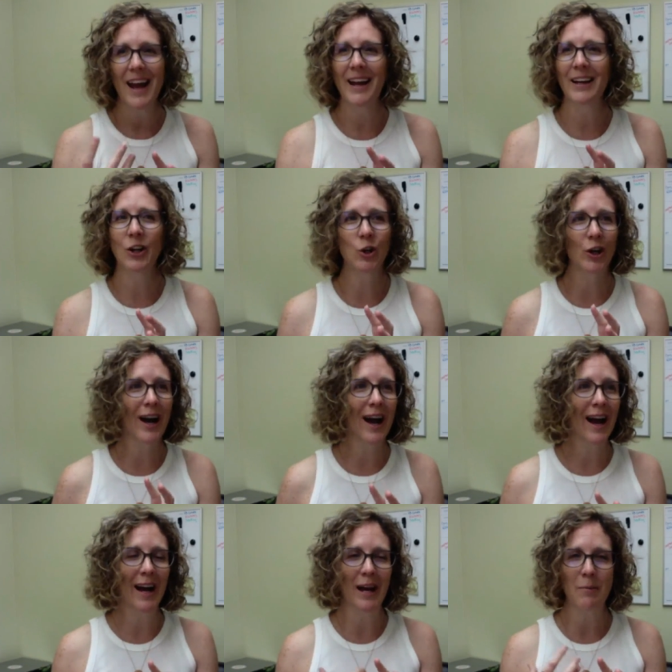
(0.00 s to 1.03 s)
and
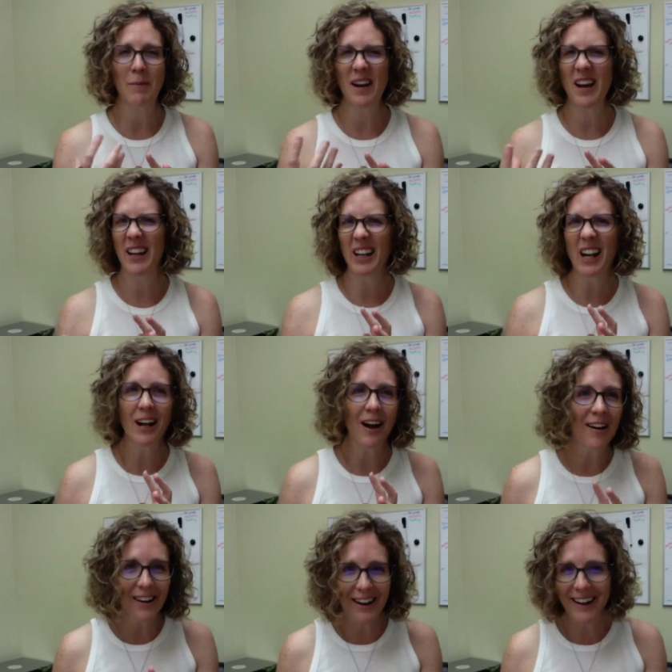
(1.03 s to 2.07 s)
grime and
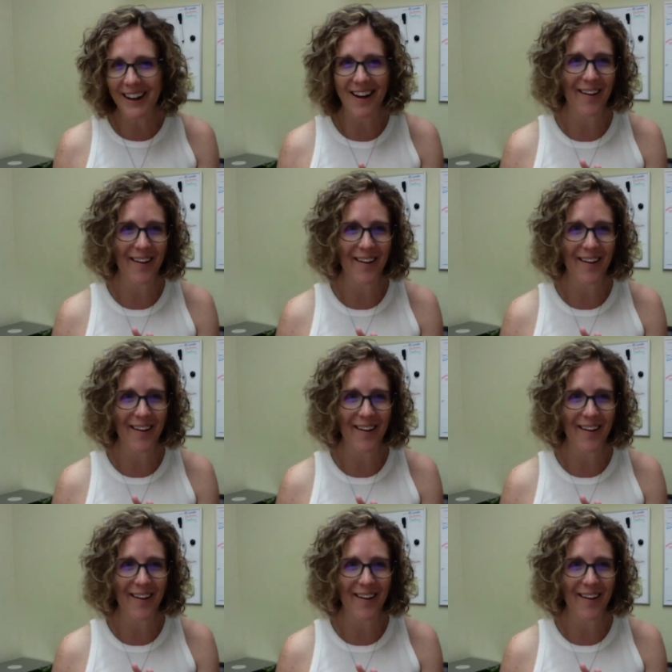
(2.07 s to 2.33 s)
gunk